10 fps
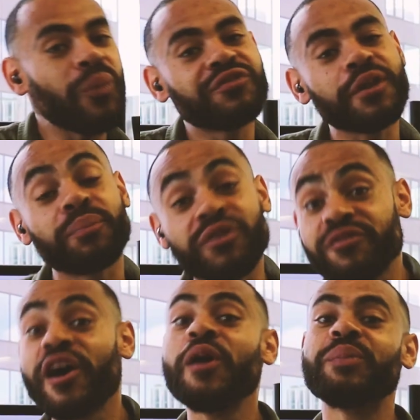with the
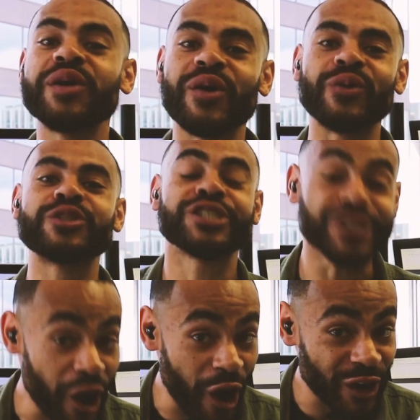proverbial
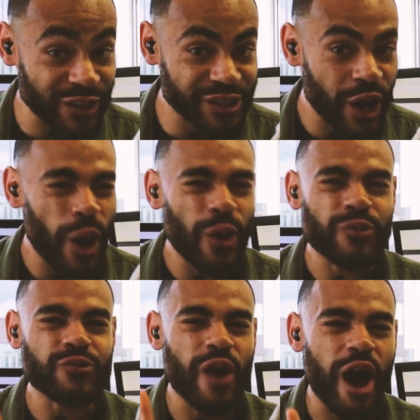sharks
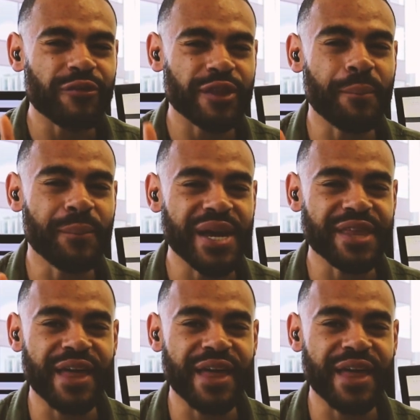rather than being